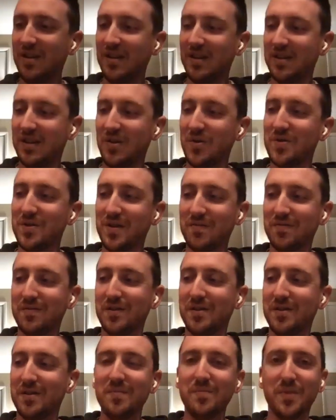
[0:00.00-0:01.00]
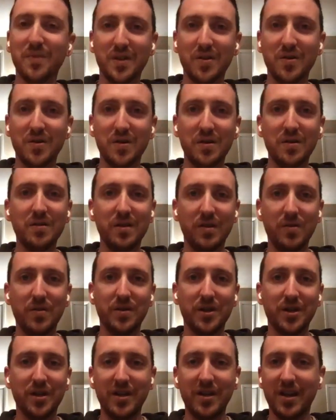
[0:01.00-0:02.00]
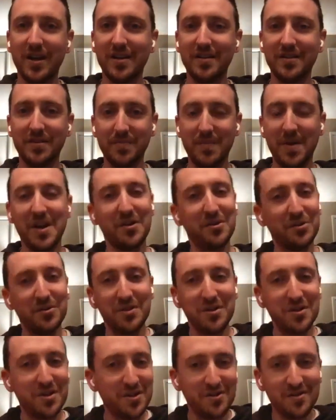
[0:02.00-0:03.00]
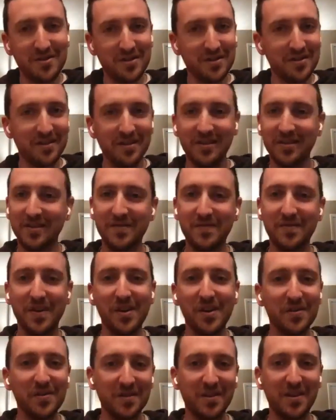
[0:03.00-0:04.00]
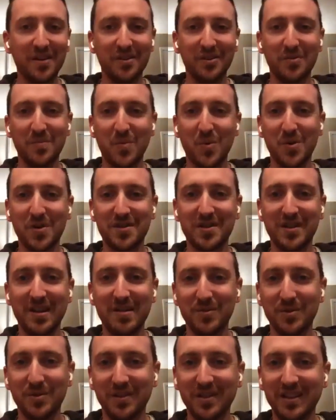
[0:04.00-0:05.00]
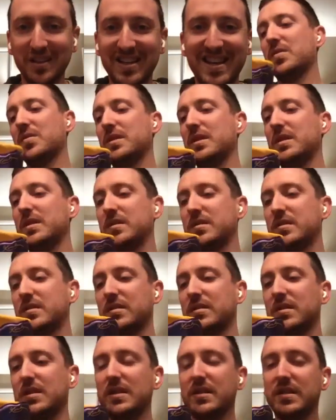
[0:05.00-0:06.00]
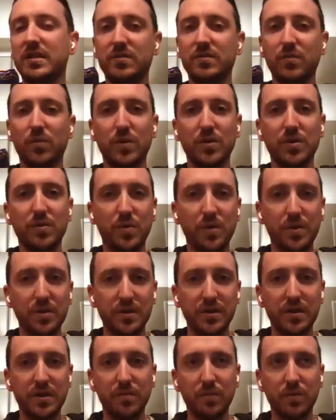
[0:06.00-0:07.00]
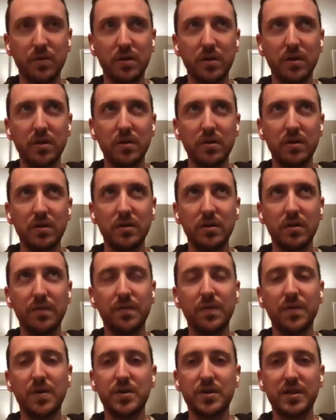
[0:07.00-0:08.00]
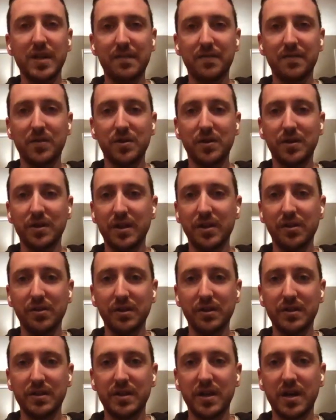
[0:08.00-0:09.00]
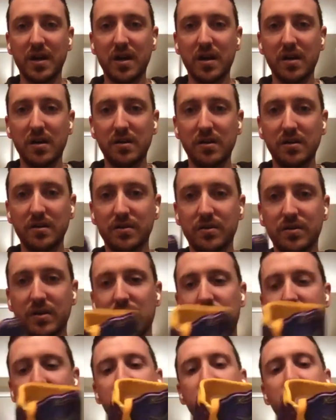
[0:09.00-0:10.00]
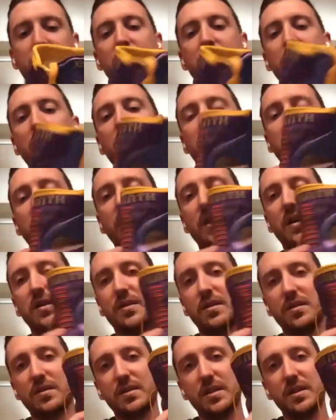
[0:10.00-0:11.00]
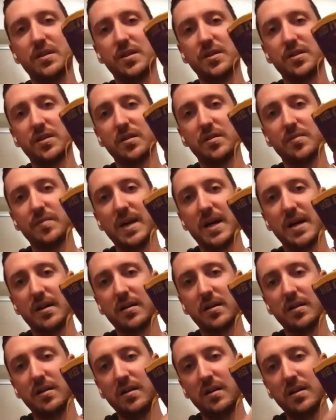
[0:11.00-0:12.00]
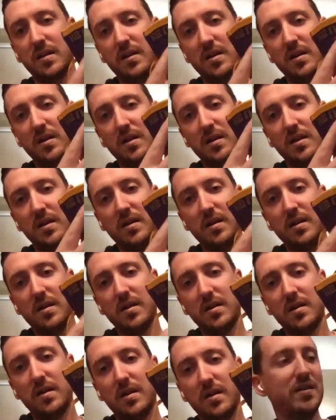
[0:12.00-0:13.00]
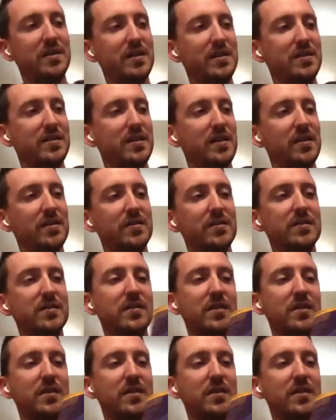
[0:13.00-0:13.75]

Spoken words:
They were different, but they were good. I had some ankle issues and felt a little more stable. These were the ones that were the first after the Achilles tear. So that was like they got the stitches on the back. Details.